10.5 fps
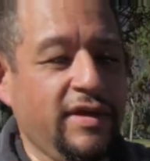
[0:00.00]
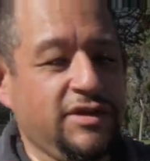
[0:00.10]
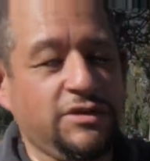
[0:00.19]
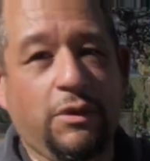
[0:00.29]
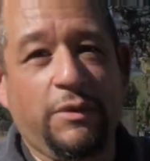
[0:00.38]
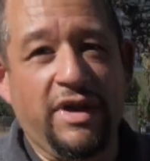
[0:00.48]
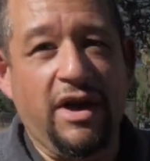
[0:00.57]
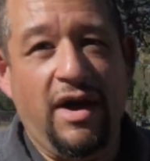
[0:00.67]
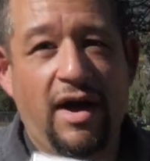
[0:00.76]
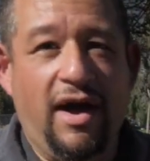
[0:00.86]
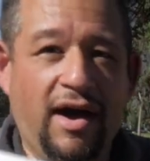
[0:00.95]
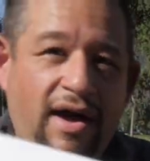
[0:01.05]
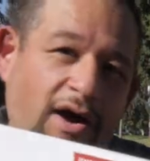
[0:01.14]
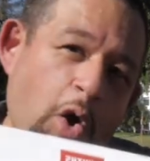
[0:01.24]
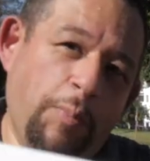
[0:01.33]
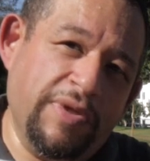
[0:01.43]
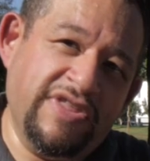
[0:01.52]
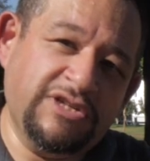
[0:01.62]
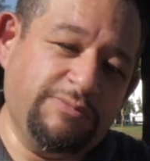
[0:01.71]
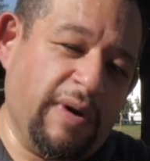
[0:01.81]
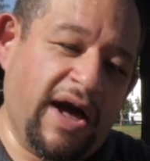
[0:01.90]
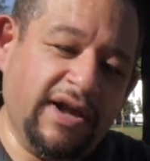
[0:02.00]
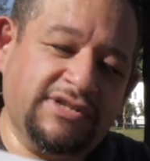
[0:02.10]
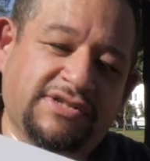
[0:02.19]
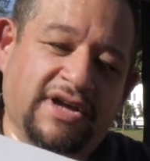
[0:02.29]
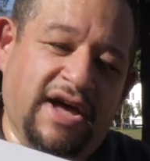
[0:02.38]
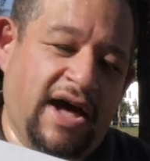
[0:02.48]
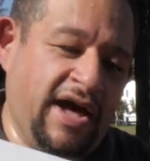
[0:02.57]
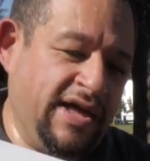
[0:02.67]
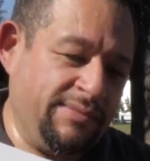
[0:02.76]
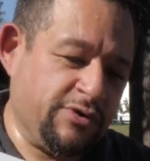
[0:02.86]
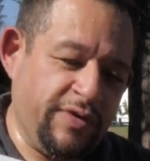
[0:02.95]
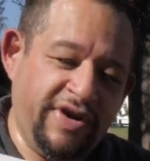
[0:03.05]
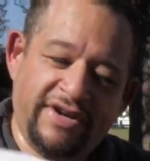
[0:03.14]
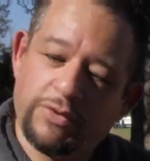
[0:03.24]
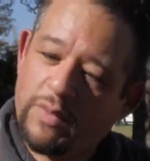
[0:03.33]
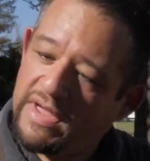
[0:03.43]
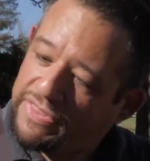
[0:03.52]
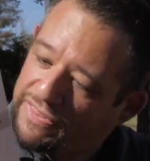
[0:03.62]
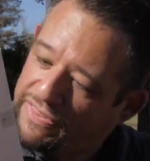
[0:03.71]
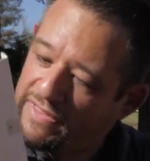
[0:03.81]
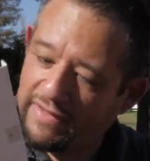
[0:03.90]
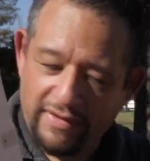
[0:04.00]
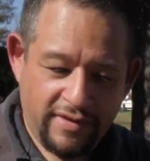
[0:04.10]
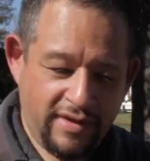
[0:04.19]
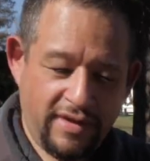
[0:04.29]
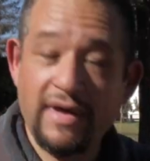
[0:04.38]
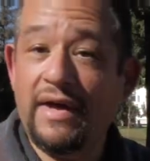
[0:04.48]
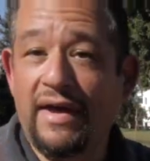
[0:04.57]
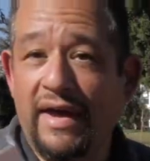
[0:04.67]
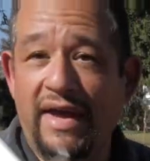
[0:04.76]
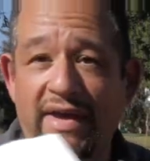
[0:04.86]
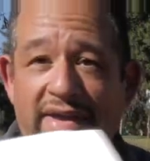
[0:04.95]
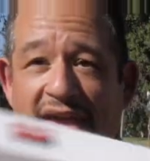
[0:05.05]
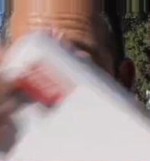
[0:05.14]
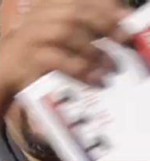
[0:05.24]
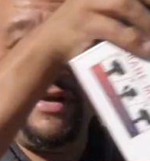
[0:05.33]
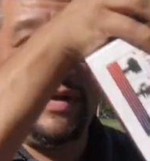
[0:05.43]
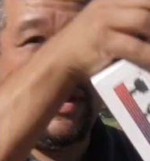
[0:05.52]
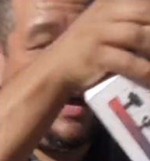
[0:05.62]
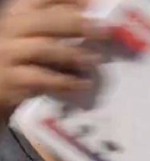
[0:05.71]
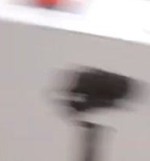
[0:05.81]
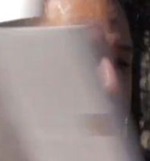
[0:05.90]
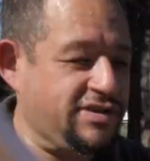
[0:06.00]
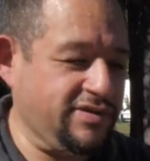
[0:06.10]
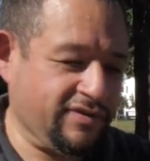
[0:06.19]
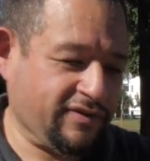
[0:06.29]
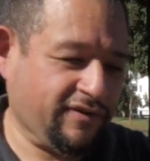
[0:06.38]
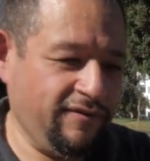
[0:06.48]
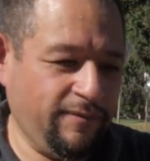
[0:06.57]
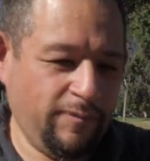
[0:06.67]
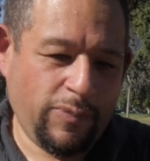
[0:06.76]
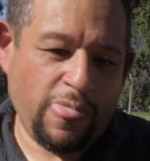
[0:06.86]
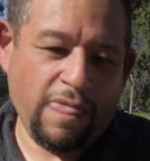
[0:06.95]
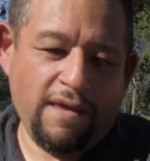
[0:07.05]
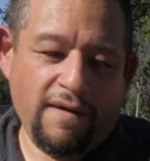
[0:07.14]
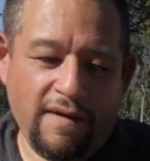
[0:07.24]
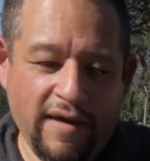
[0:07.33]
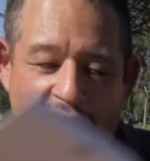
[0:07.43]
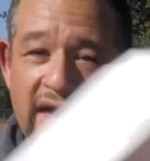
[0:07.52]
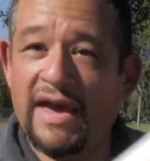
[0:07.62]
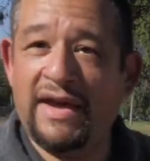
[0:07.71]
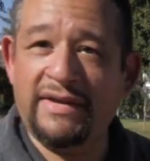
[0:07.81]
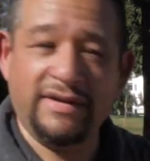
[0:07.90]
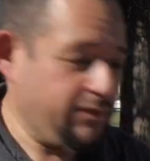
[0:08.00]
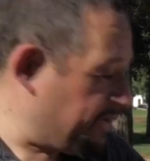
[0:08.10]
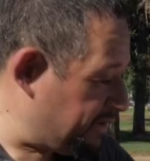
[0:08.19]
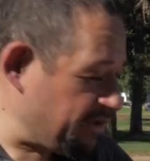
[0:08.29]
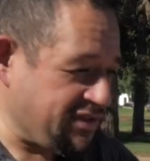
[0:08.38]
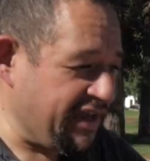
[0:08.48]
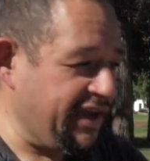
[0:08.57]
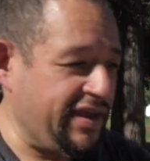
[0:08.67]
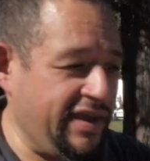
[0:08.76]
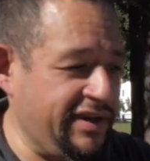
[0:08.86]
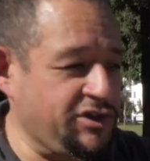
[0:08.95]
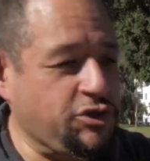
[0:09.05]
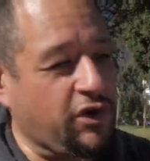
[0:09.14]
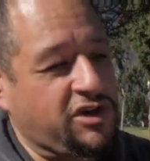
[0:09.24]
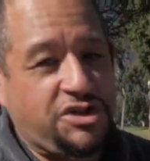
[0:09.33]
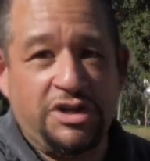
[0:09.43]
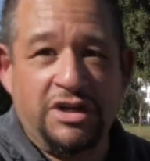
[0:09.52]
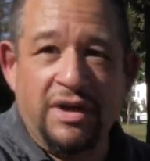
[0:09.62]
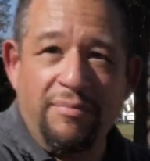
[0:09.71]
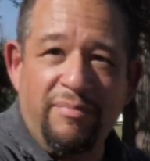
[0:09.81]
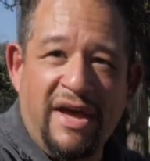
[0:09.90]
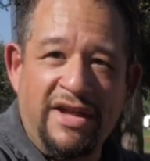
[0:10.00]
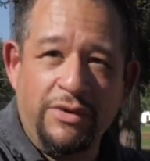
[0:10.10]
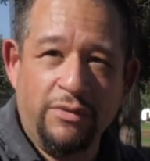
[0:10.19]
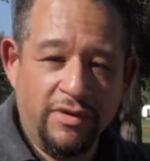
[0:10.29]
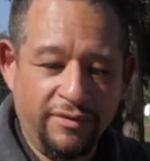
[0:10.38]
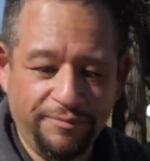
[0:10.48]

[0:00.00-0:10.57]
So when we open this box, I am greeted with a carrying case and what looks like an instruction manual.